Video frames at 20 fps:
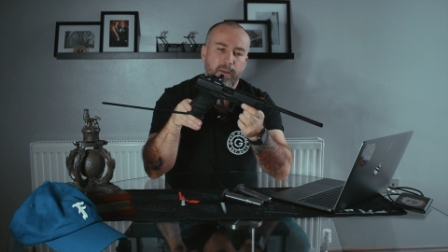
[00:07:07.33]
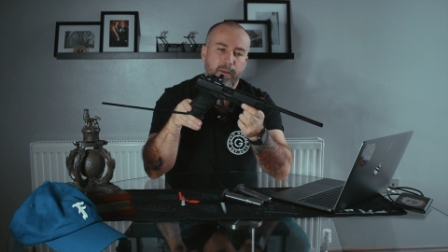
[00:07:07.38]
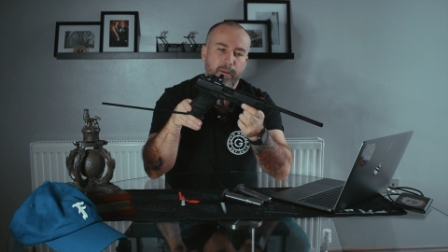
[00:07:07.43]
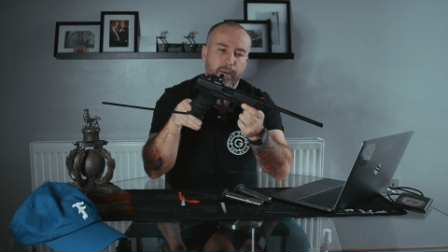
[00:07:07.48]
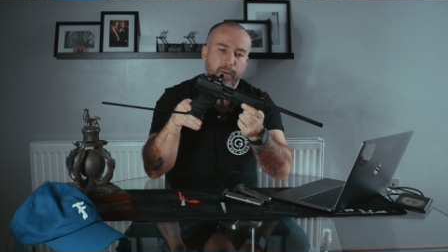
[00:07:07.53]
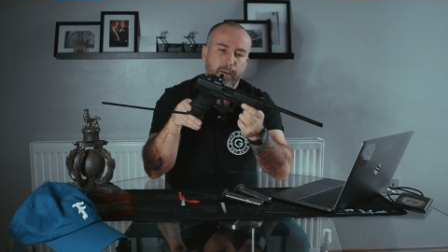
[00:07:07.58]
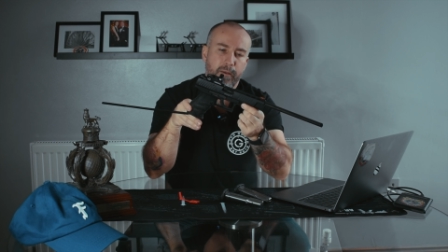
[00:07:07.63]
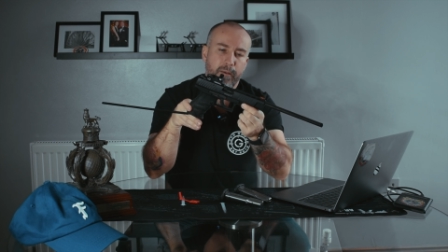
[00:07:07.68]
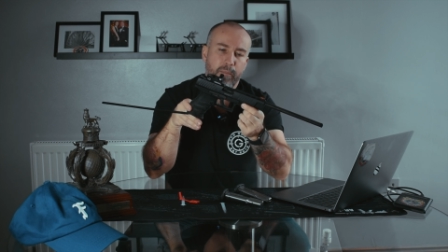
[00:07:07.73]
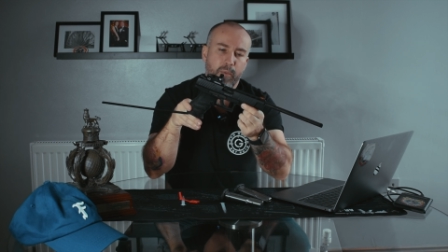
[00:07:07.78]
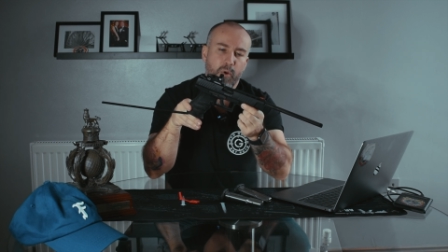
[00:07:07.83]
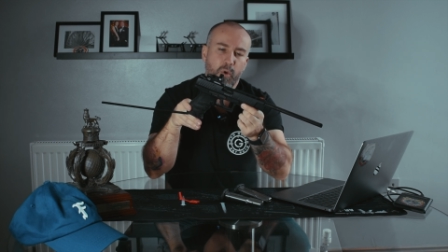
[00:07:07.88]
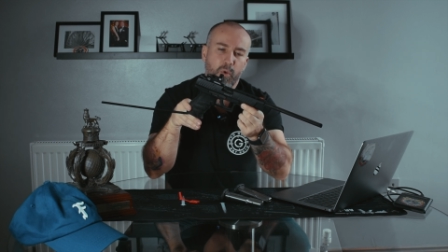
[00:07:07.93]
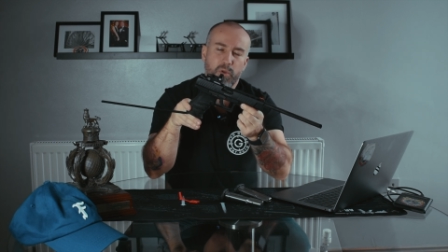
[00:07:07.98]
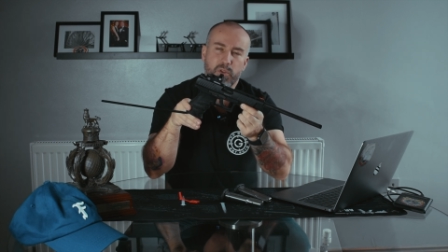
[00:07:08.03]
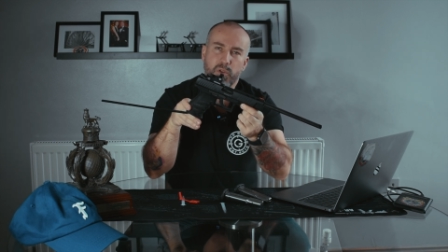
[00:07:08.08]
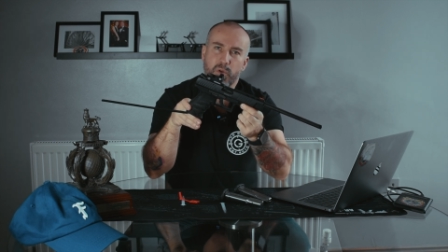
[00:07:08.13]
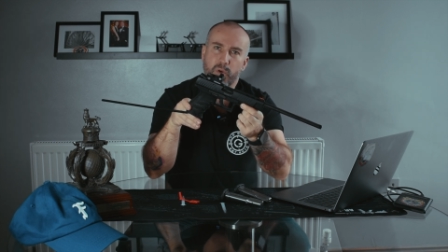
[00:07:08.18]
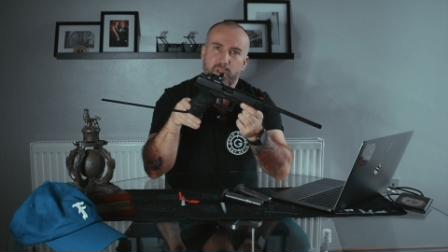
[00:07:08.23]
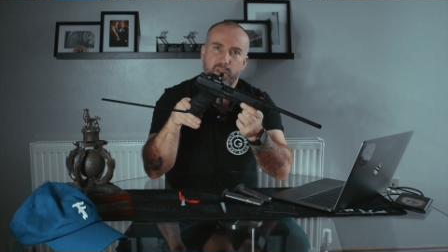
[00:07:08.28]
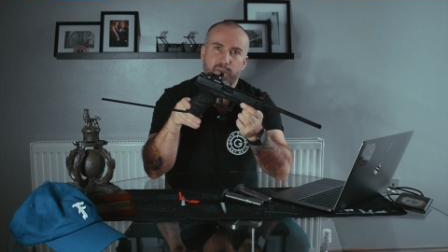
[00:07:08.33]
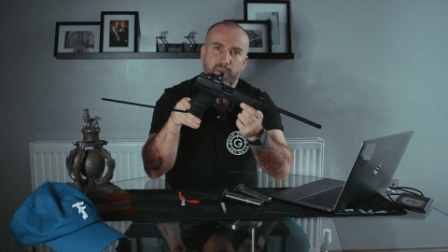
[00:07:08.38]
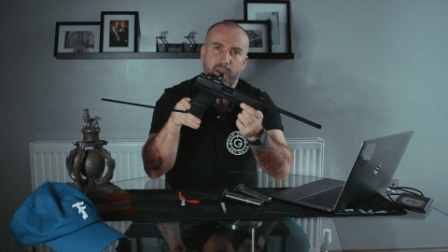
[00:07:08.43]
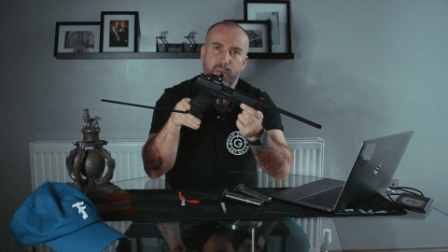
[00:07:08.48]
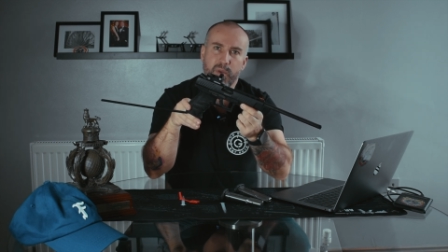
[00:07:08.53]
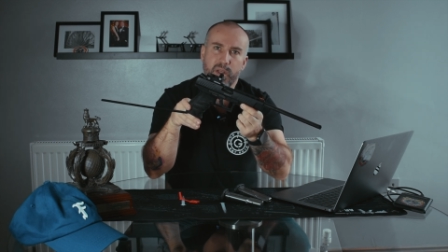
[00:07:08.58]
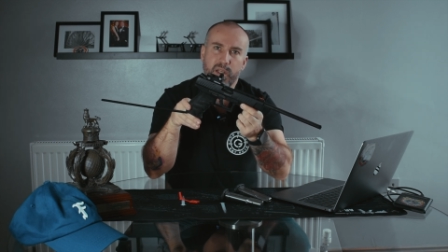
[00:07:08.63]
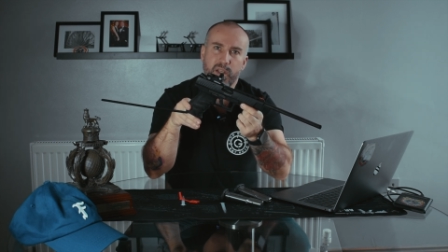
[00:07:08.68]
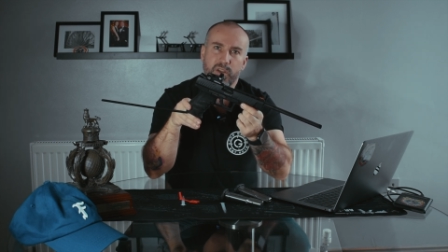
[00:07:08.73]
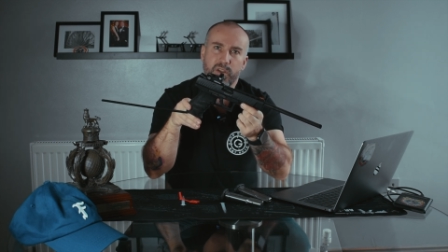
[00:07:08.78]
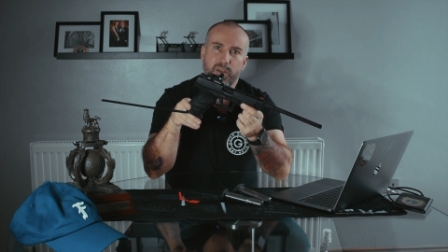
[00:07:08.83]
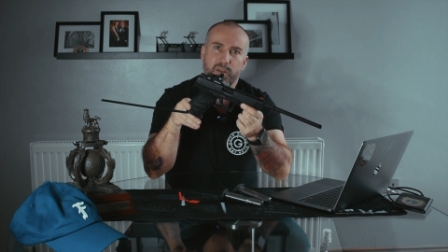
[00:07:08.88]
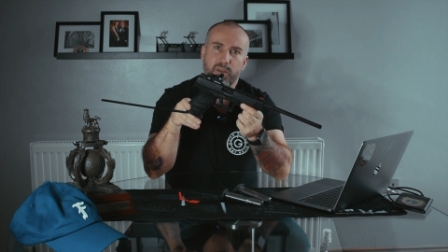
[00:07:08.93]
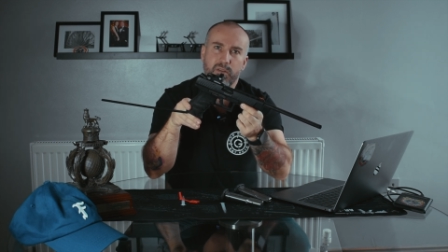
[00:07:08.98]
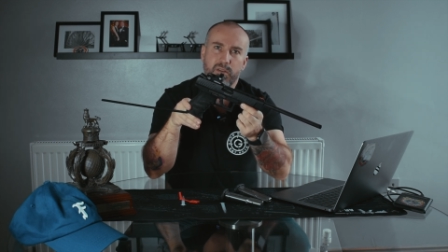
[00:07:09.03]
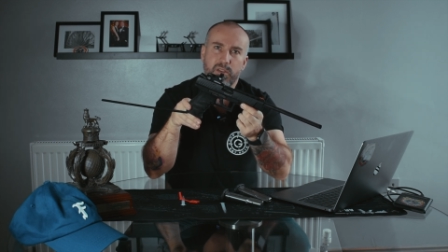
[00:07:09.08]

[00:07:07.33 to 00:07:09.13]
All sorts of ammunition,